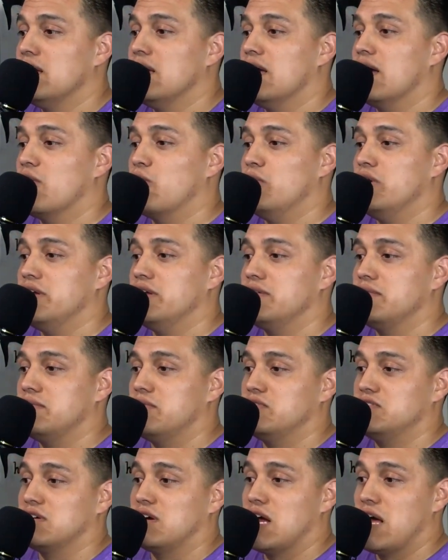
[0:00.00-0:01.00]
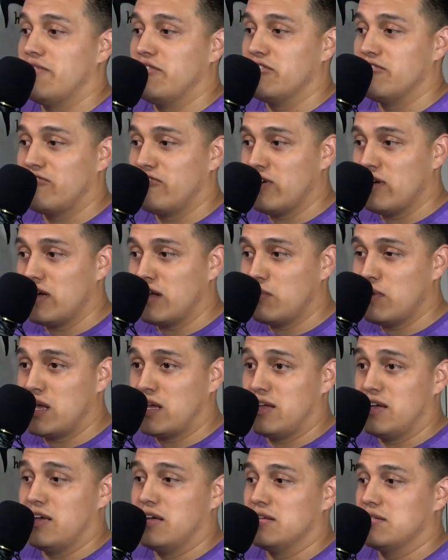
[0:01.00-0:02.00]
And we start having fun. We
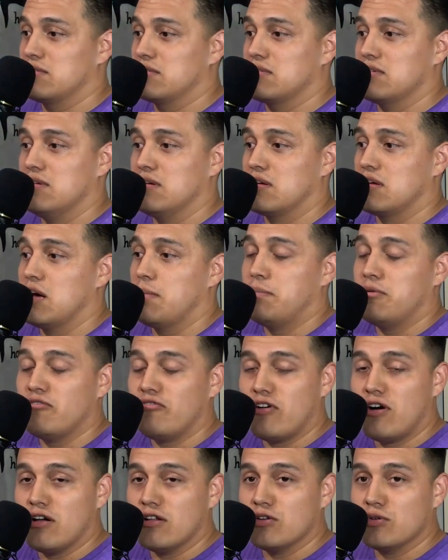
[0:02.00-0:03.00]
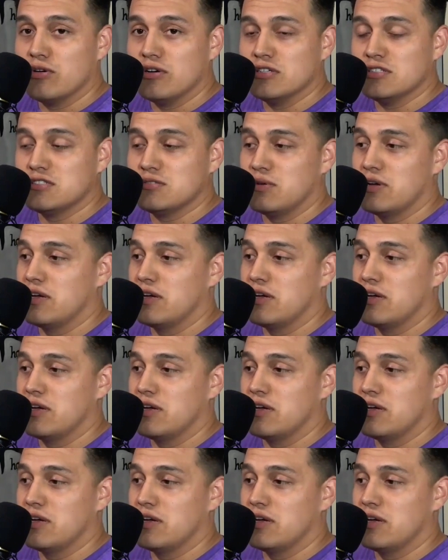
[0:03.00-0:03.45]
get a couple followers,